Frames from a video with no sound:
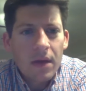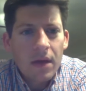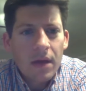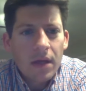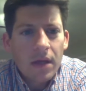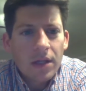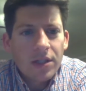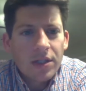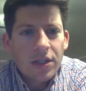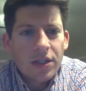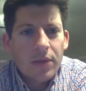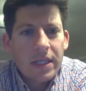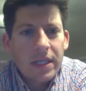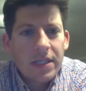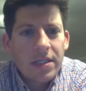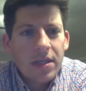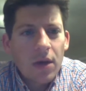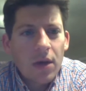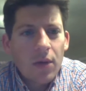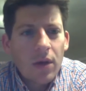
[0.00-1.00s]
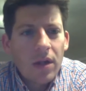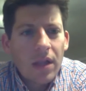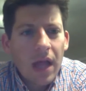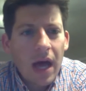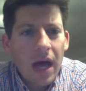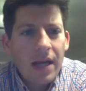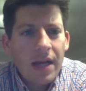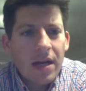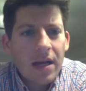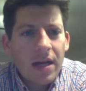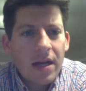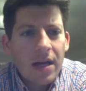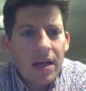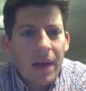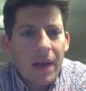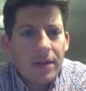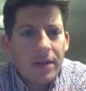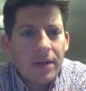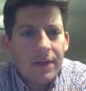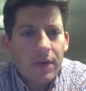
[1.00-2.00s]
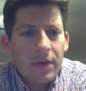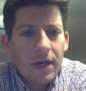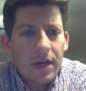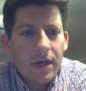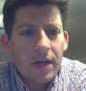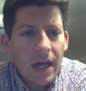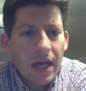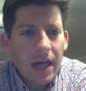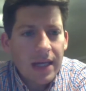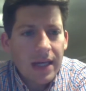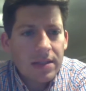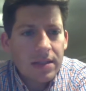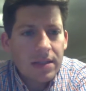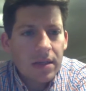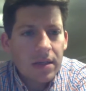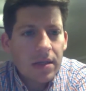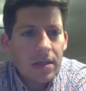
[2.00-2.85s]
Do we need to know a lot about the different Khanates?